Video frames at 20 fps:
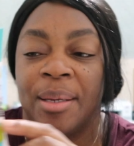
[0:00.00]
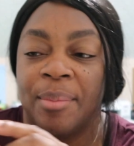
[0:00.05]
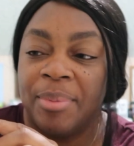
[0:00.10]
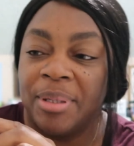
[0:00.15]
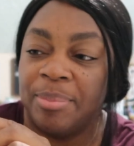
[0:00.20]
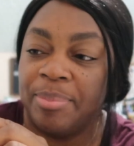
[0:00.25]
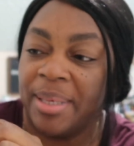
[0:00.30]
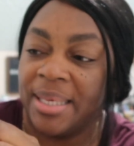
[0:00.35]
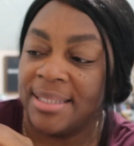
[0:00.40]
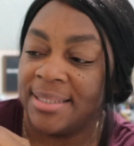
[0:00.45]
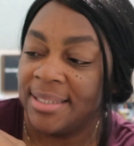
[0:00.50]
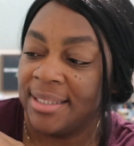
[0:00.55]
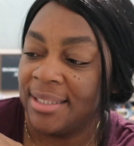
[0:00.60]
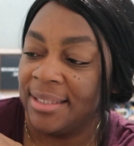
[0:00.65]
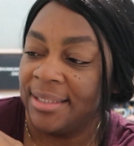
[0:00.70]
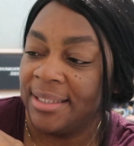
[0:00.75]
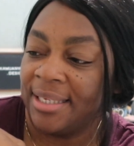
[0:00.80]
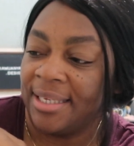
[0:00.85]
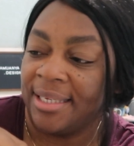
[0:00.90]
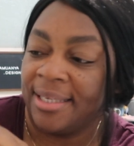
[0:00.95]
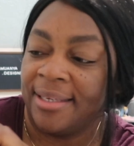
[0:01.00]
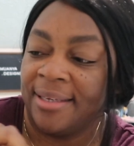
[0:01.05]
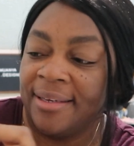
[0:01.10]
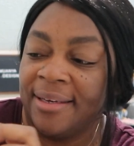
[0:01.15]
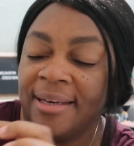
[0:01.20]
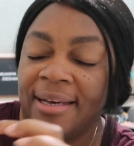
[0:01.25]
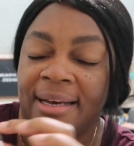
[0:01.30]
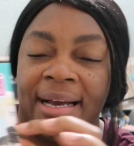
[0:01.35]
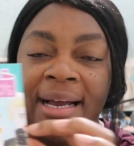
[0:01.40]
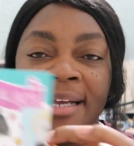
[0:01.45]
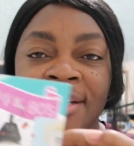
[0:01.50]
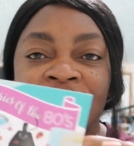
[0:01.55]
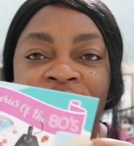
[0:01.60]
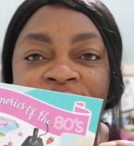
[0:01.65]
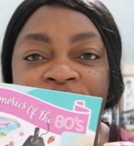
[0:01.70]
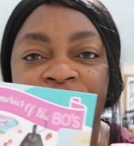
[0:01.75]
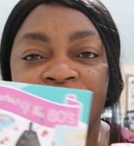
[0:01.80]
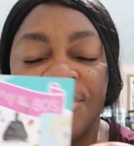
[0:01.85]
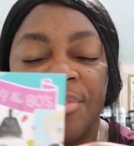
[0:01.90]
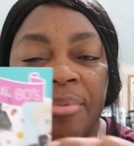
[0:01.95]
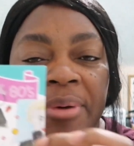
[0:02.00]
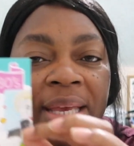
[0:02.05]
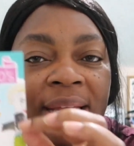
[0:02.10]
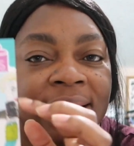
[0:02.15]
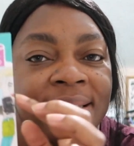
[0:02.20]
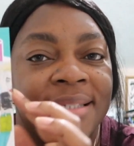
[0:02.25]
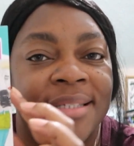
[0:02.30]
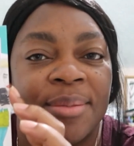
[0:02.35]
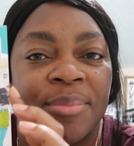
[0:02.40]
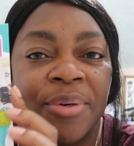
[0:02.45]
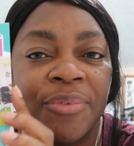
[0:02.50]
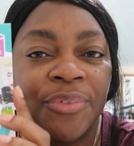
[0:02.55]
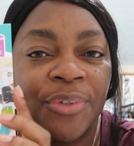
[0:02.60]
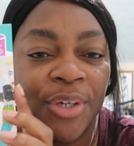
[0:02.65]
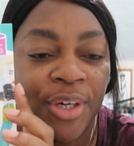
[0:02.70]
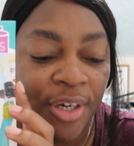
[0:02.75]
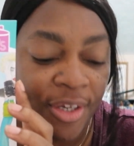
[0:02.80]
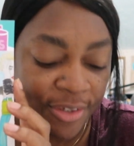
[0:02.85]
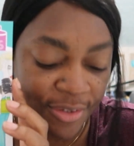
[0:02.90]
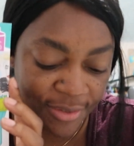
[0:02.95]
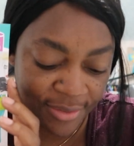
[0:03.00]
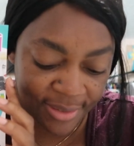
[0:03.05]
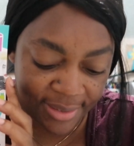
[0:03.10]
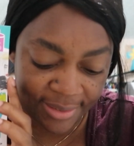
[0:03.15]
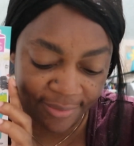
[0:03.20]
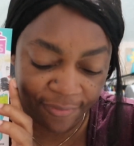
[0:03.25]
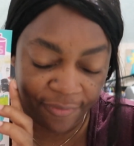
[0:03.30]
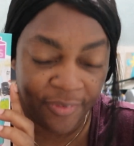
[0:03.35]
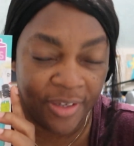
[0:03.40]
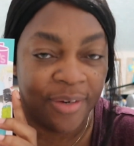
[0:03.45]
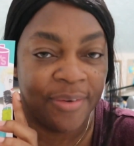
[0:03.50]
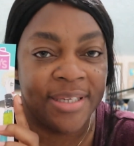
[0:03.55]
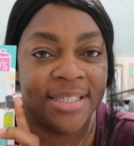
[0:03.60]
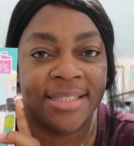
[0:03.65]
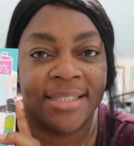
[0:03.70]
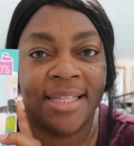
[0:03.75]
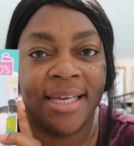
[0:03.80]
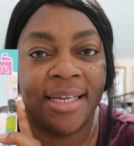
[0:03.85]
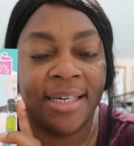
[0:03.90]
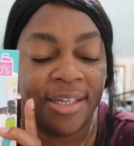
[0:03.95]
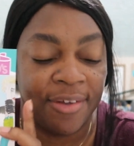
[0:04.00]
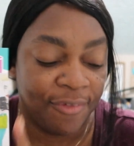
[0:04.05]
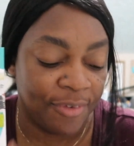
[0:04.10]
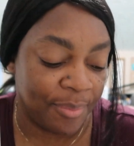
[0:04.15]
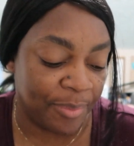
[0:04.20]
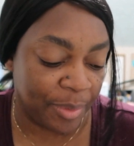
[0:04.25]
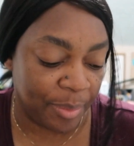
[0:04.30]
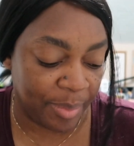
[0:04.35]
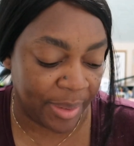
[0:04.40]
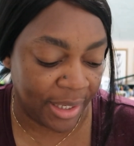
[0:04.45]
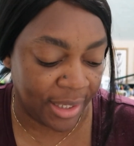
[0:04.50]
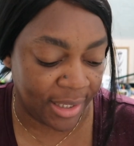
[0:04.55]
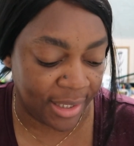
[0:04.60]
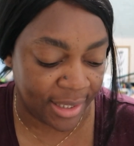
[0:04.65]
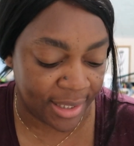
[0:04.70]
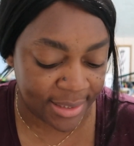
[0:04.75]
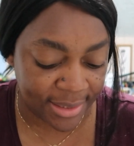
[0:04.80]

But basically, I just tweaked some of the colors very slightly from the painting.